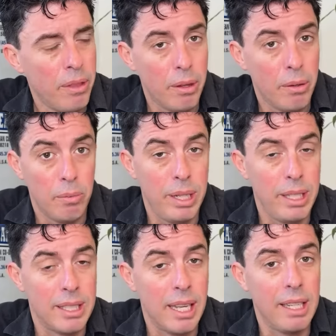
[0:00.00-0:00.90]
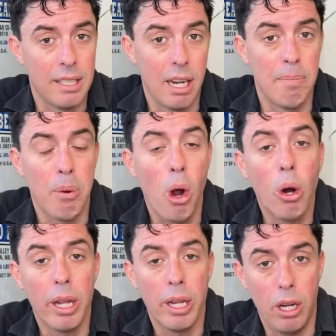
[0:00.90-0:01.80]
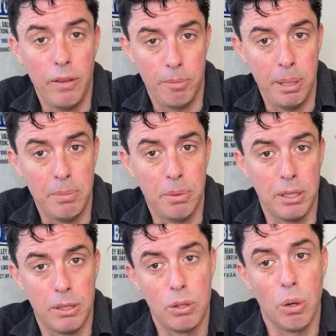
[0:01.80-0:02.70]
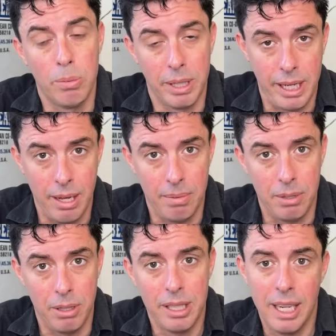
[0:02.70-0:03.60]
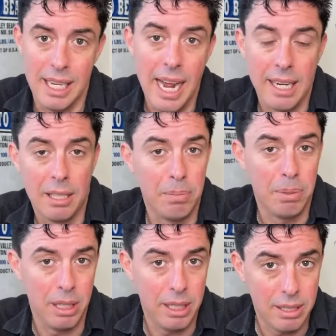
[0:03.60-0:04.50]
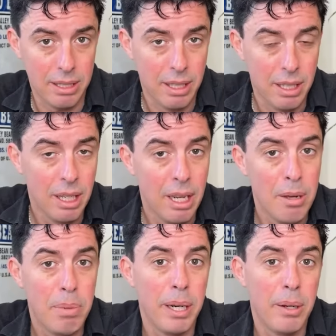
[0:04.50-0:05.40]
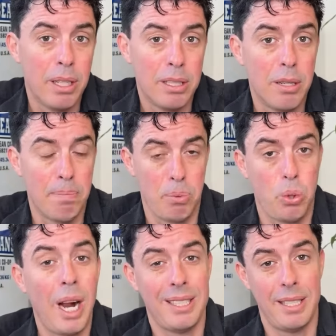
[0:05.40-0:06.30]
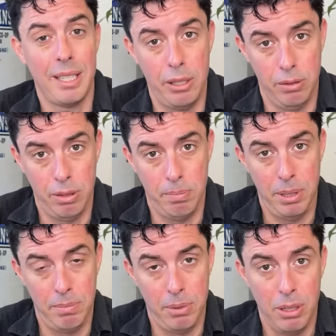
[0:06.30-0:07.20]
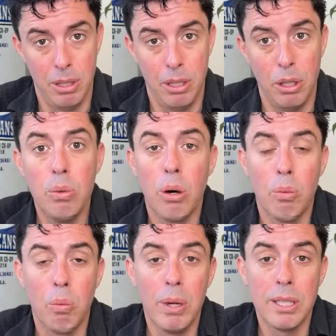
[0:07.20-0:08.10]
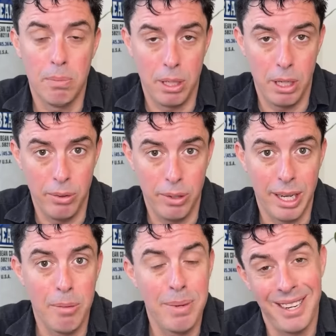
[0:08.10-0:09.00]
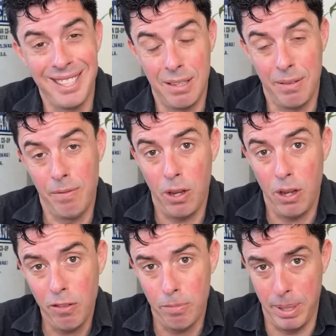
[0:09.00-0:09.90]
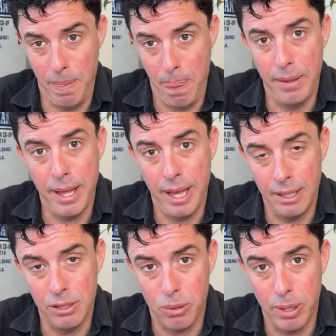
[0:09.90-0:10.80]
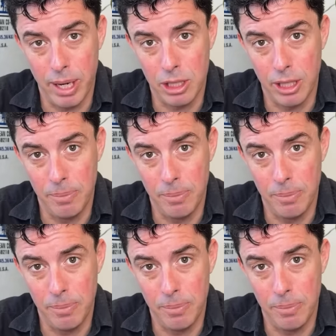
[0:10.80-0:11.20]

When he's saying he's going to pardon all of the people that stormed the Capitol, that attacked the police, but he wants to prosecute the people who were whistleblowing about his involvement in that insurrection,